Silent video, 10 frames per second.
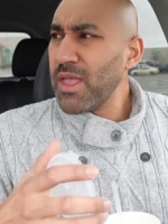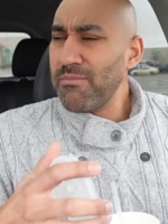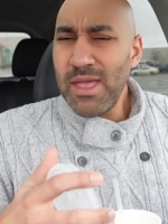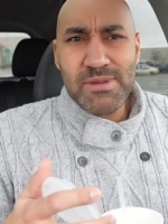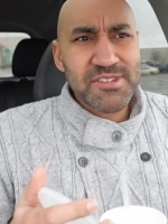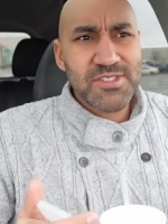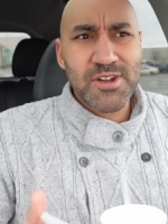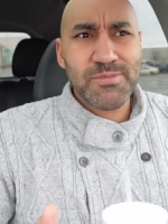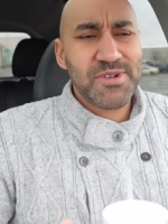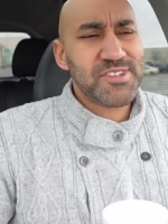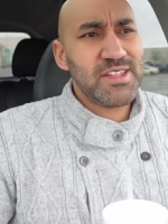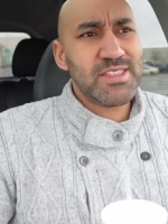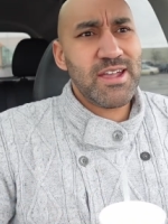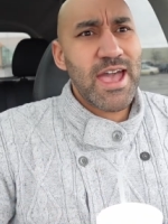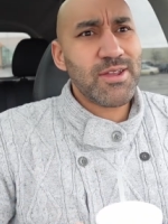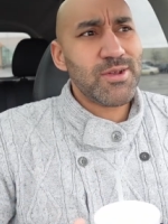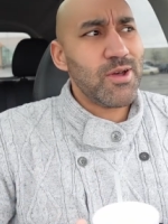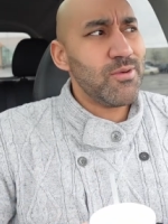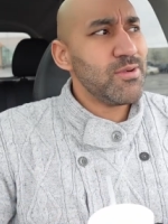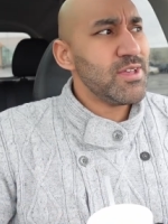Maybe it's 30% there, I don't
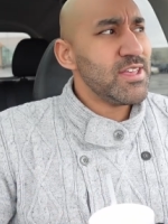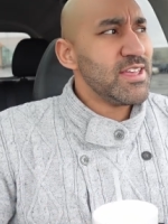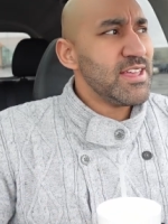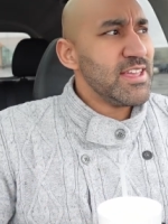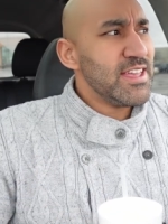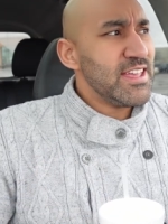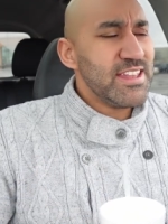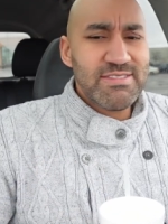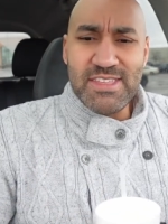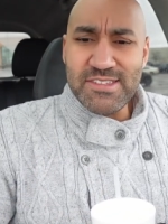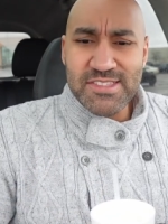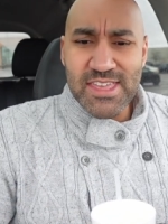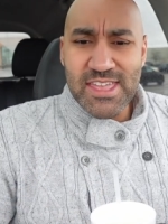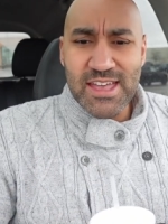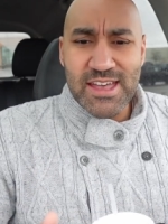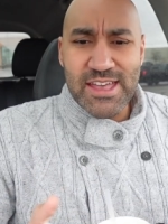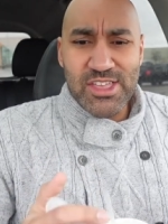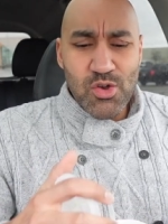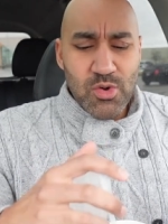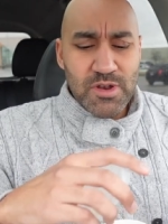know. This thing, uh,
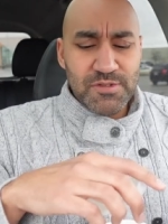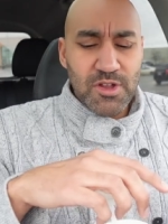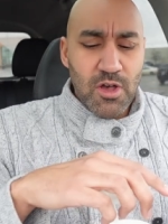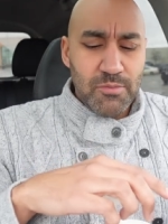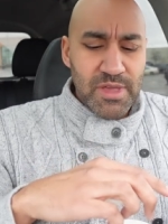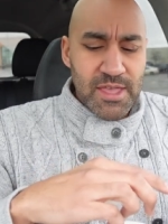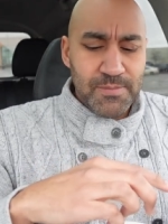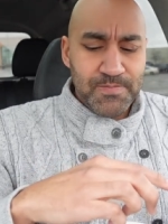you wouldn't have told me,